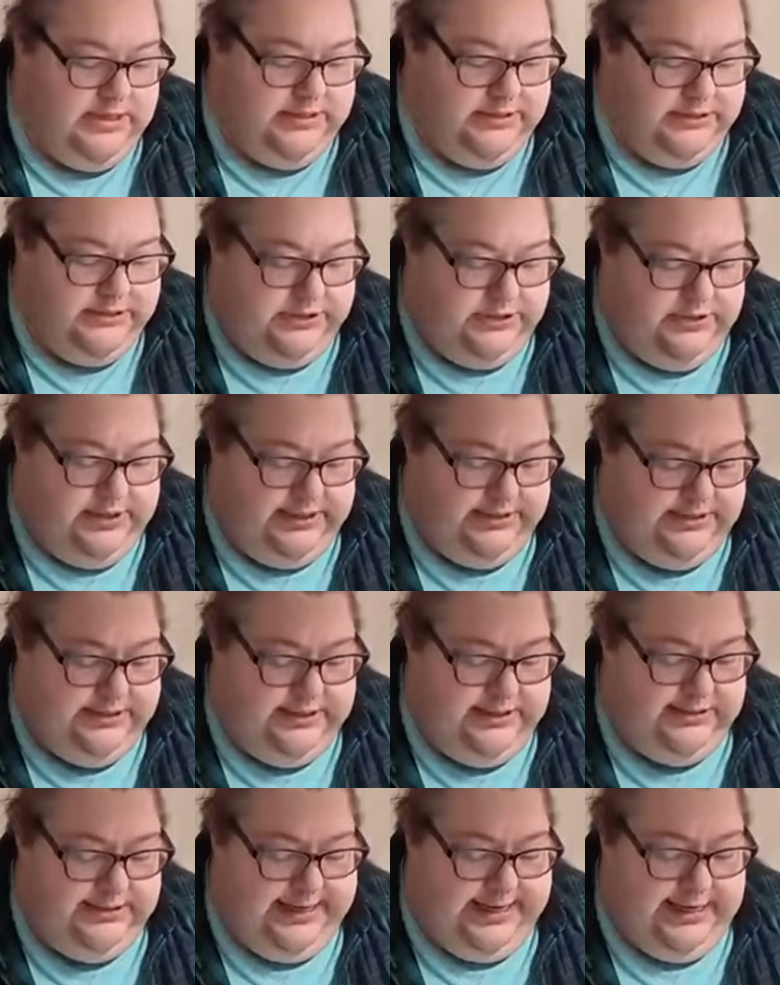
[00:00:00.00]
So this
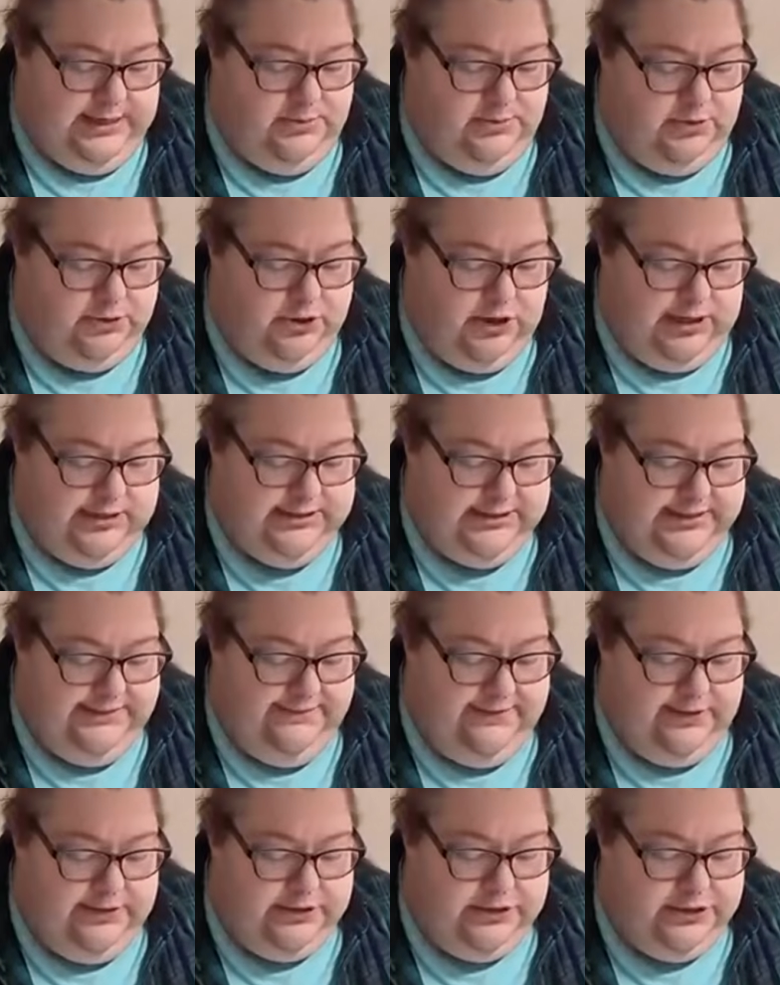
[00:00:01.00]
is Animal Crossing
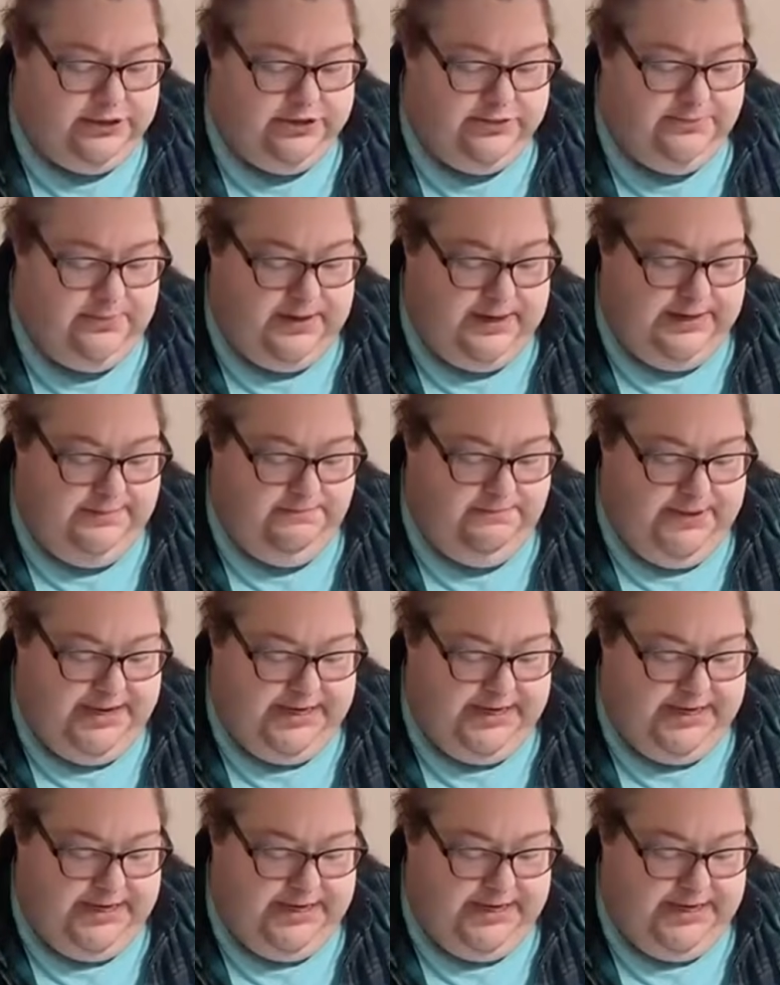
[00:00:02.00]
Villagers by